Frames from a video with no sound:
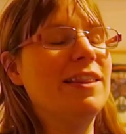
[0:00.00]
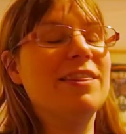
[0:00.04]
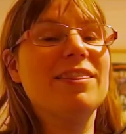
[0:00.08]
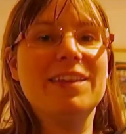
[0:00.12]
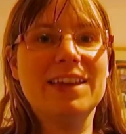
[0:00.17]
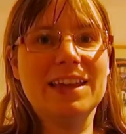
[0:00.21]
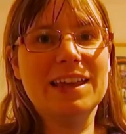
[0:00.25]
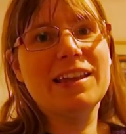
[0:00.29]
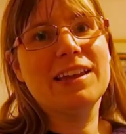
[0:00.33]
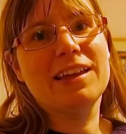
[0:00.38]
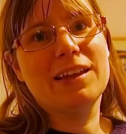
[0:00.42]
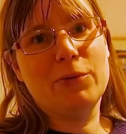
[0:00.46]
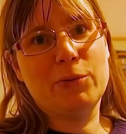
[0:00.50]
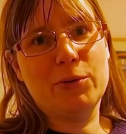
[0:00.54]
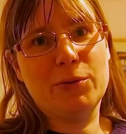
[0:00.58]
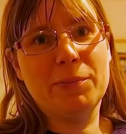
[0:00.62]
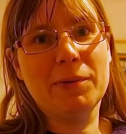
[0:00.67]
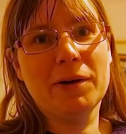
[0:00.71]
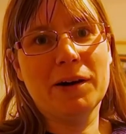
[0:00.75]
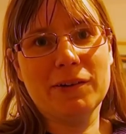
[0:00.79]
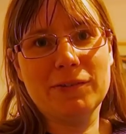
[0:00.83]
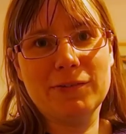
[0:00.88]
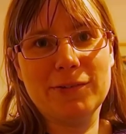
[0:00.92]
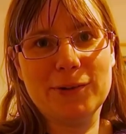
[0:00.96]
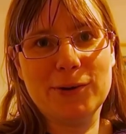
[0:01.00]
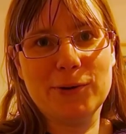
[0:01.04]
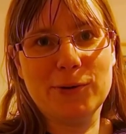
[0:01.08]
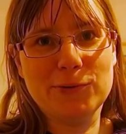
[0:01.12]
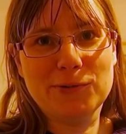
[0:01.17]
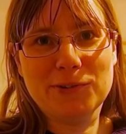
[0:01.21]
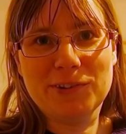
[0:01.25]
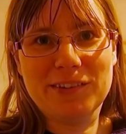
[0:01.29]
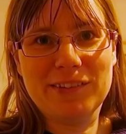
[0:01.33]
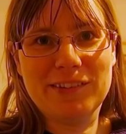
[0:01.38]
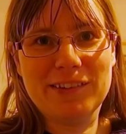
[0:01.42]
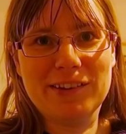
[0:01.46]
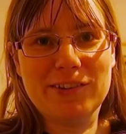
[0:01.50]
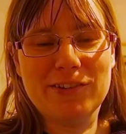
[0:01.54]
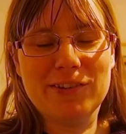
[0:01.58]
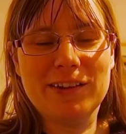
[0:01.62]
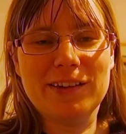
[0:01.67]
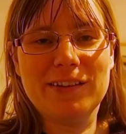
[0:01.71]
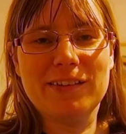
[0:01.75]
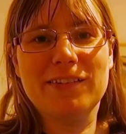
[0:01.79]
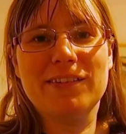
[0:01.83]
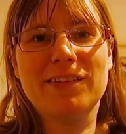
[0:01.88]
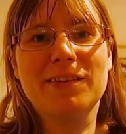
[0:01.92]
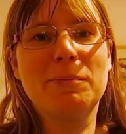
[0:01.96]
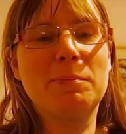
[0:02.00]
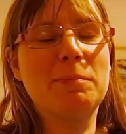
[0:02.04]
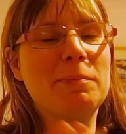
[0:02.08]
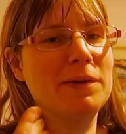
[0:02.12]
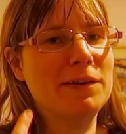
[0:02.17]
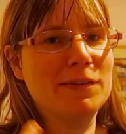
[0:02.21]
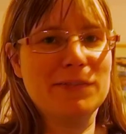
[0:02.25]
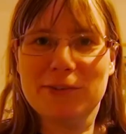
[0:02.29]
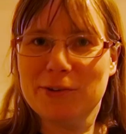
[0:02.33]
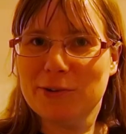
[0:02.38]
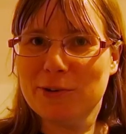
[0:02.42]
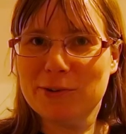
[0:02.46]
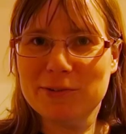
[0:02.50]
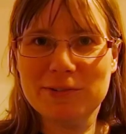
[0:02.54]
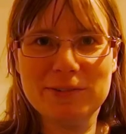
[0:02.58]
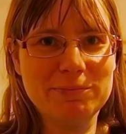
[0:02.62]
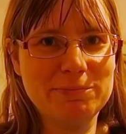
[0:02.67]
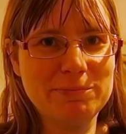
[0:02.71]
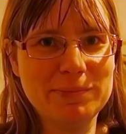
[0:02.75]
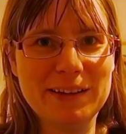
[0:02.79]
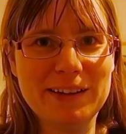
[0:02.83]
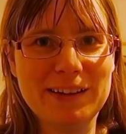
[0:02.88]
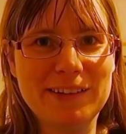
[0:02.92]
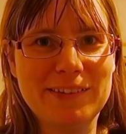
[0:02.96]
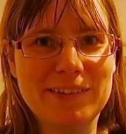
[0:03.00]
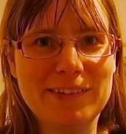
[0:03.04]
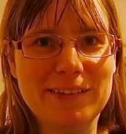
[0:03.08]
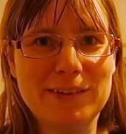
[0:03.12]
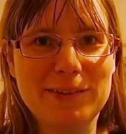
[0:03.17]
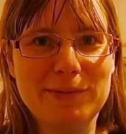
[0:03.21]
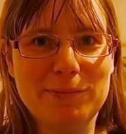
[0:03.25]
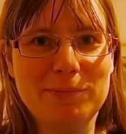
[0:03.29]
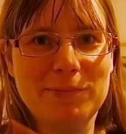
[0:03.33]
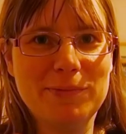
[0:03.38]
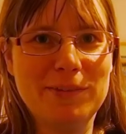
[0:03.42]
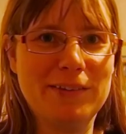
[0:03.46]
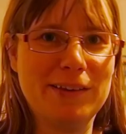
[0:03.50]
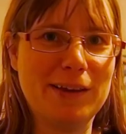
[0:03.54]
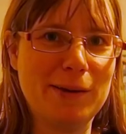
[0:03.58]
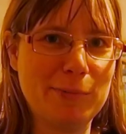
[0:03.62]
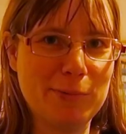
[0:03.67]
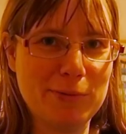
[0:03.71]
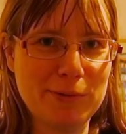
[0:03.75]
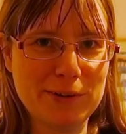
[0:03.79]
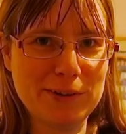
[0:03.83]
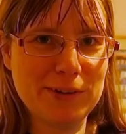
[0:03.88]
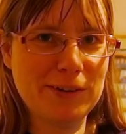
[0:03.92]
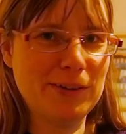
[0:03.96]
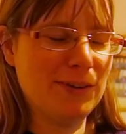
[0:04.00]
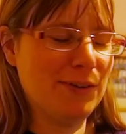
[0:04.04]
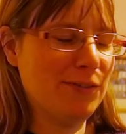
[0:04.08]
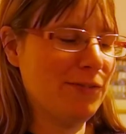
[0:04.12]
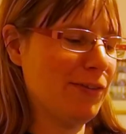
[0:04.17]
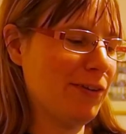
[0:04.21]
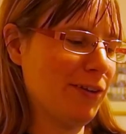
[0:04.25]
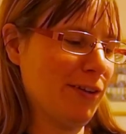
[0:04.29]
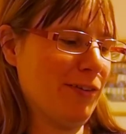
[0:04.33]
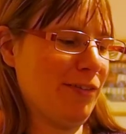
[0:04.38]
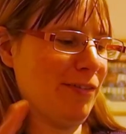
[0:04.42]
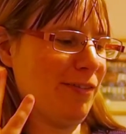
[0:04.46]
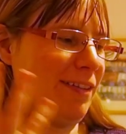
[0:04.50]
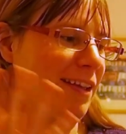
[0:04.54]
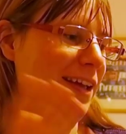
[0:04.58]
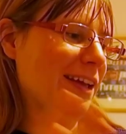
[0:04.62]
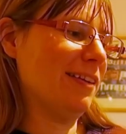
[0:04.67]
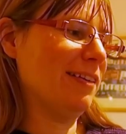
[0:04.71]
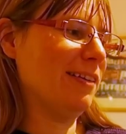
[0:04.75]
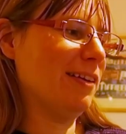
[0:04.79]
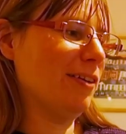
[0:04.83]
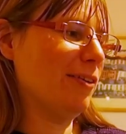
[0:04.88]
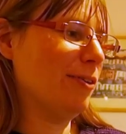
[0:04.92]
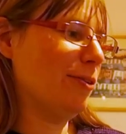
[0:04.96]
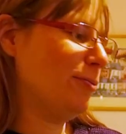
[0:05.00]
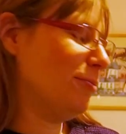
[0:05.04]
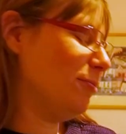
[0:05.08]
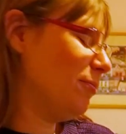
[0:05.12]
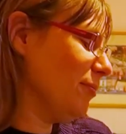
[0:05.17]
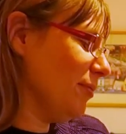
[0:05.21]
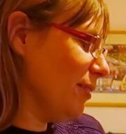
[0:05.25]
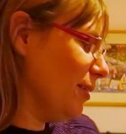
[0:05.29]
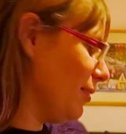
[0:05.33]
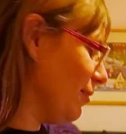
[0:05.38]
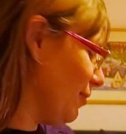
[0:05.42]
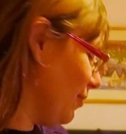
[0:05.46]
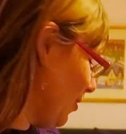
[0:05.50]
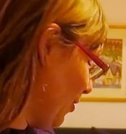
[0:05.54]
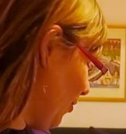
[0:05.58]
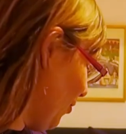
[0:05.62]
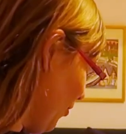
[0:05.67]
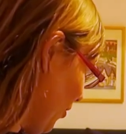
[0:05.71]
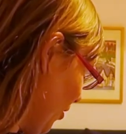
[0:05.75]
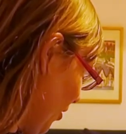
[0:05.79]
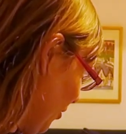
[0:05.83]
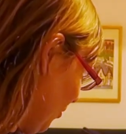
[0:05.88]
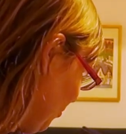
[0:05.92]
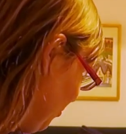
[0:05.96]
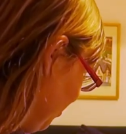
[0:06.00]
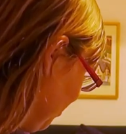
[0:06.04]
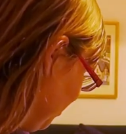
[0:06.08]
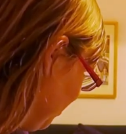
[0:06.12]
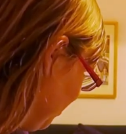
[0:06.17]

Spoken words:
thinking it was part of the Culture series, but it's not. It's a separate universe, standalone. That's fine.